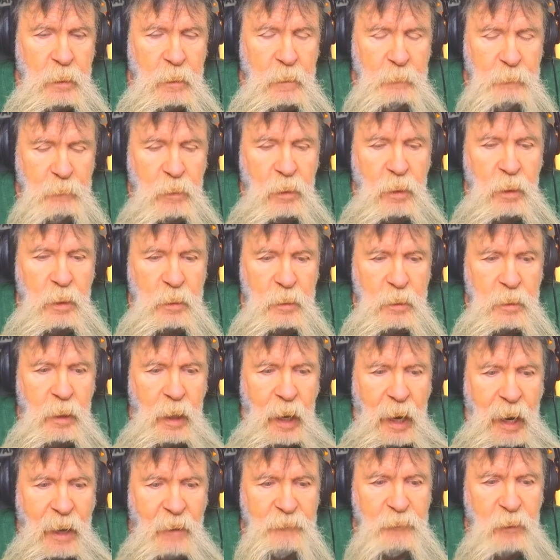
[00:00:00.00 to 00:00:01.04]
But
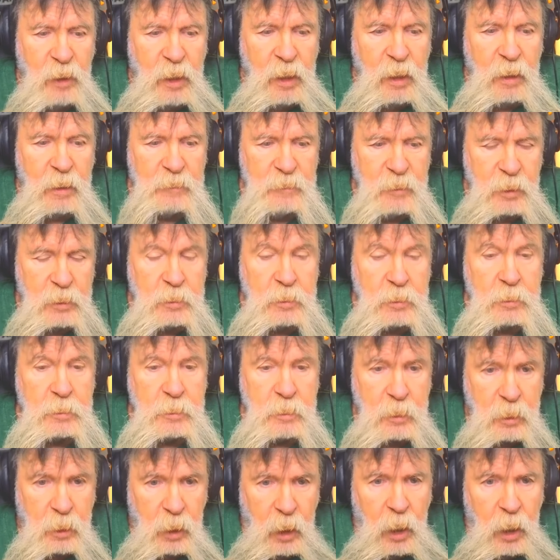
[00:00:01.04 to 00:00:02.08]
I think this is
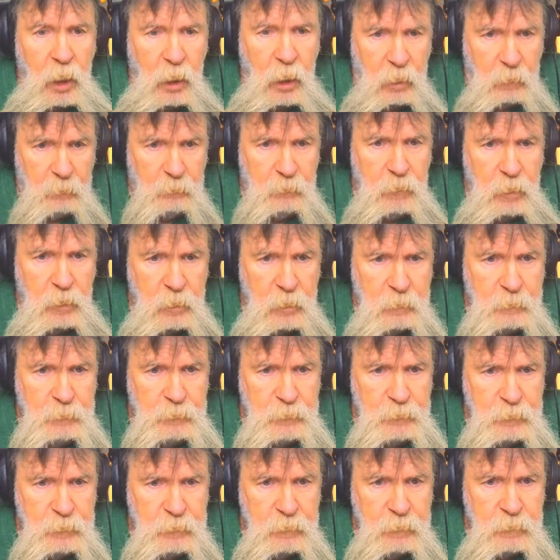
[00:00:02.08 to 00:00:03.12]
the calm
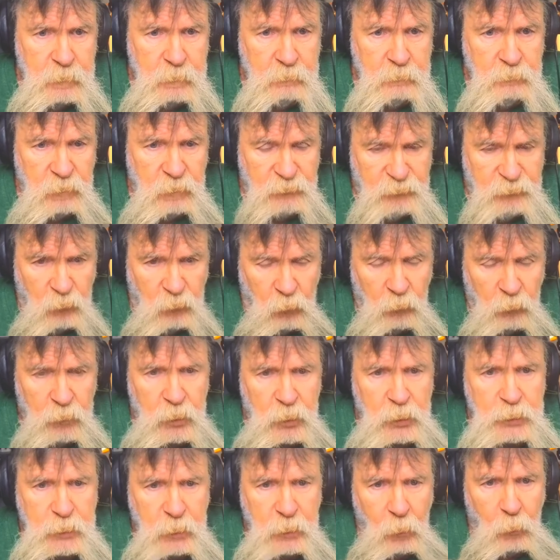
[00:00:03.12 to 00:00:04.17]
before the
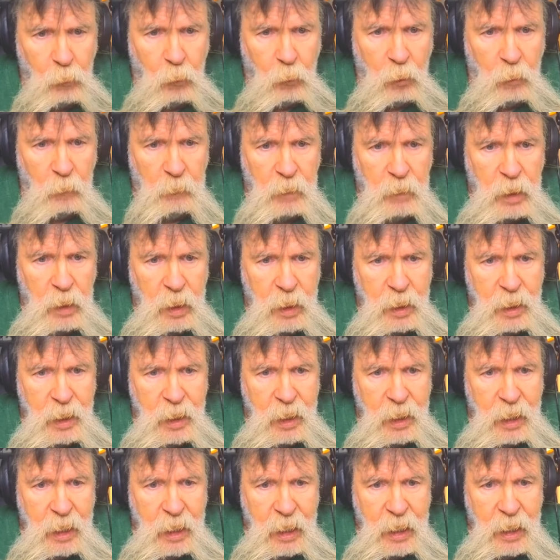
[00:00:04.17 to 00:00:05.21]
storm.
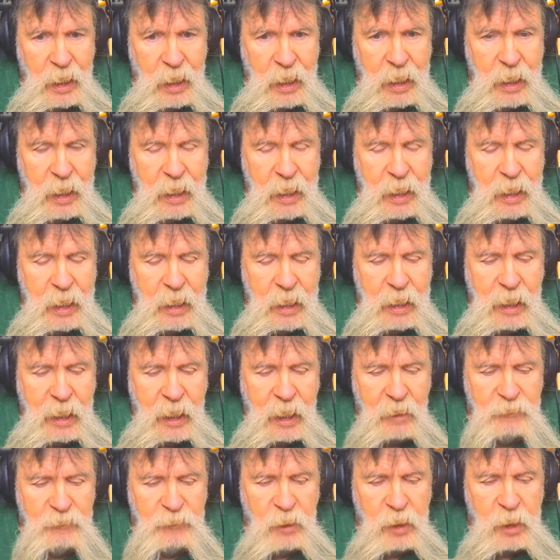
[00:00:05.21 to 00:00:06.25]
And
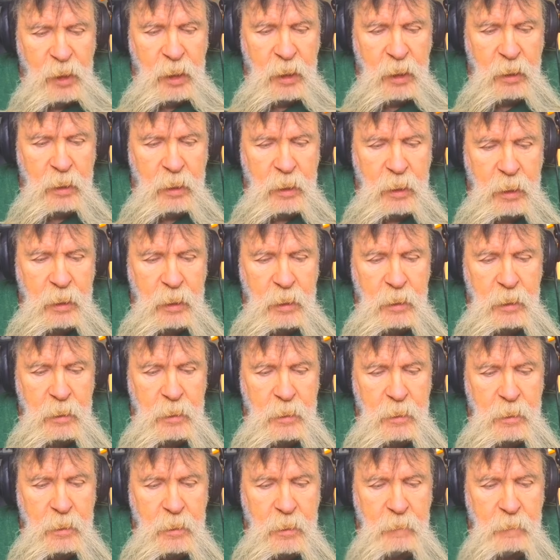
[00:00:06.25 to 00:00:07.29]
I think
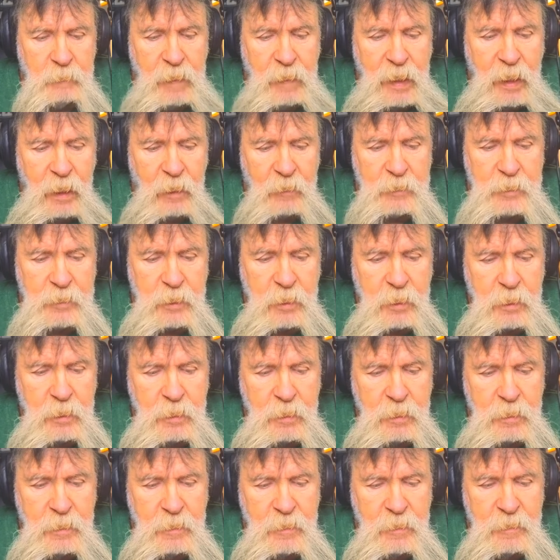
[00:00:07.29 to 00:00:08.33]
in about
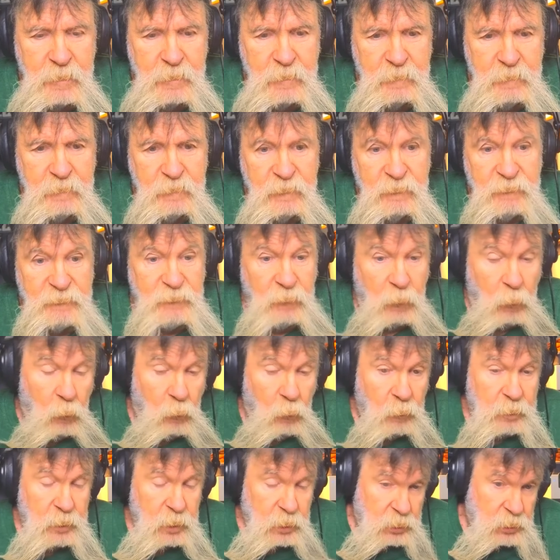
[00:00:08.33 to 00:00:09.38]

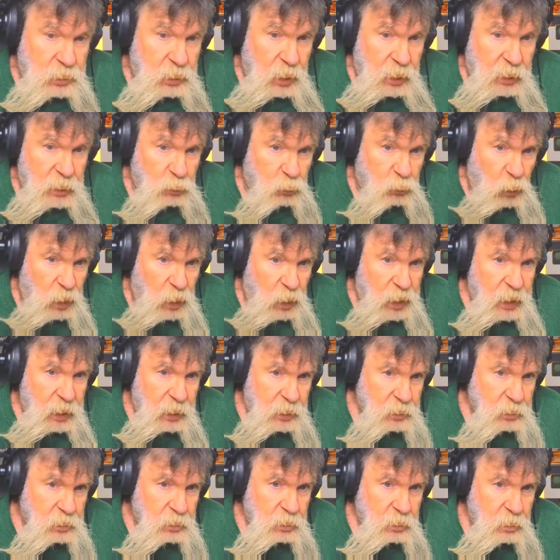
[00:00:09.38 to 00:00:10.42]
four to six
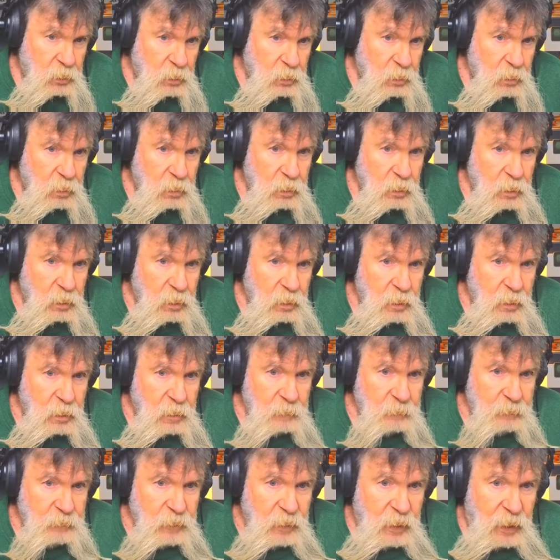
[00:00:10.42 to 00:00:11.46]
weeks,
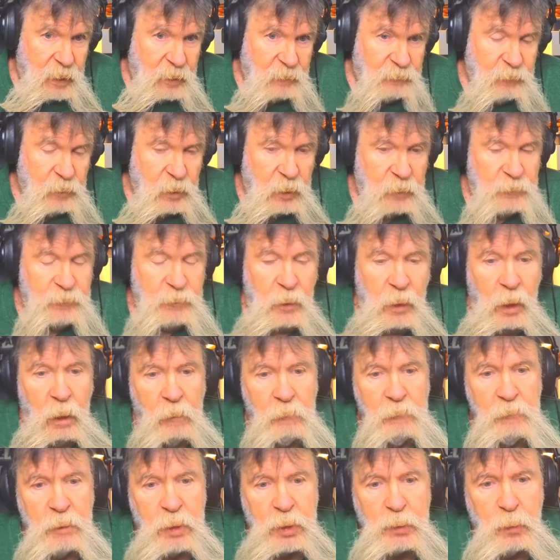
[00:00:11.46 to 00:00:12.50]
I think the
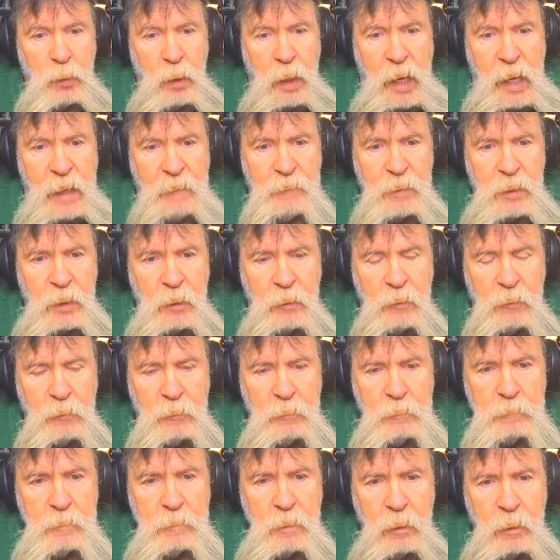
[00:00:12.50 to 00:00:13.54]
lawyers will have it under
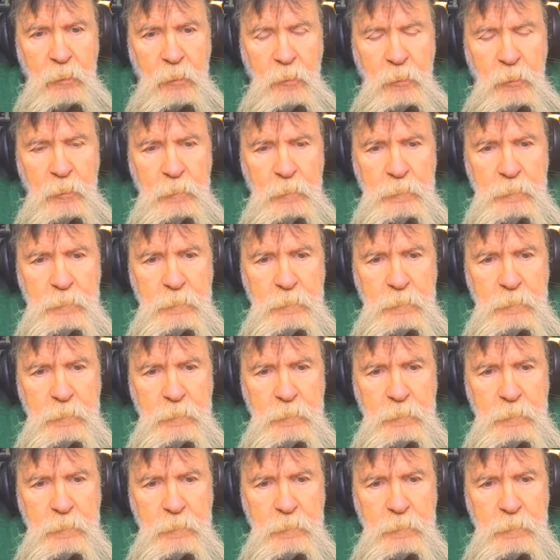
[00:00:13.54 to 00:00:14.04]
under